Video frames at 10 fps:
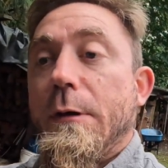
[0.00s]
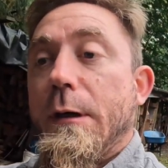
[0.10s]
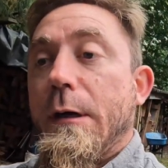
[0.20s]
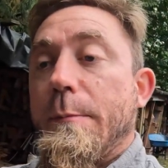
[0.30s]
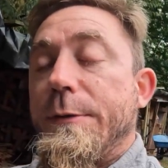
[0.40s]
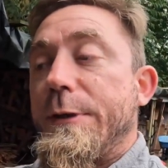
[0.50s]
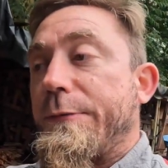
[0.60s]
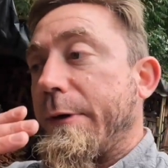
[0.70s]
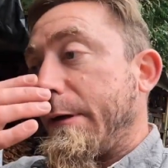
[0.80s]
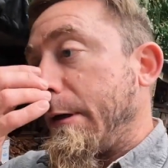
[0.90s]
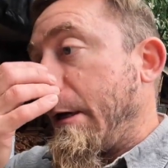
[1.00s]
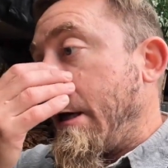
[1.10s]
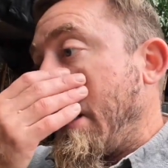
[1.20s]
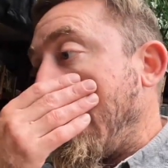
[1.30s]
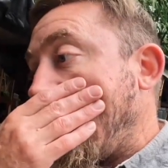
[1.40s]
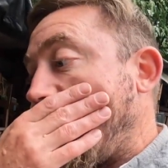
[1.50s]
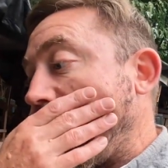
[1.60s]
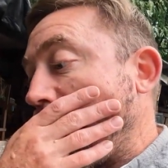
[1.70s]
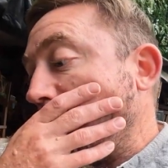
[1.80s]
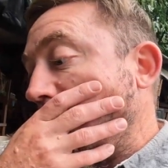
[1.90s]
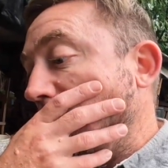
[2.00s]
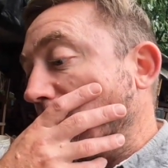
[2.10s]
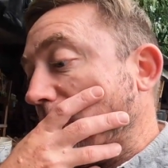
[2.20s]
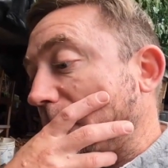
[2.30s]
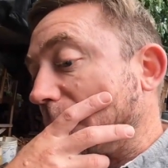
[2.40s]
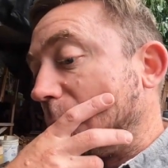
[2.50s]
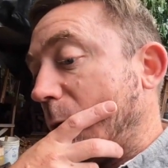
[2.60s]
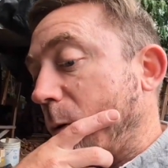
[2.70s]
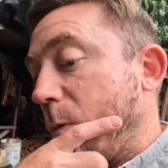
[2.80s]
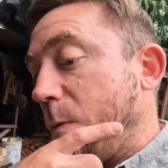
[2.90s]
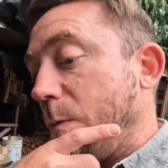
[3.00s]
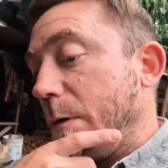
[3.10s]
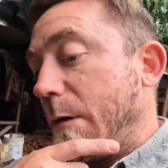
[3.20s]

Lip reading: Is different. So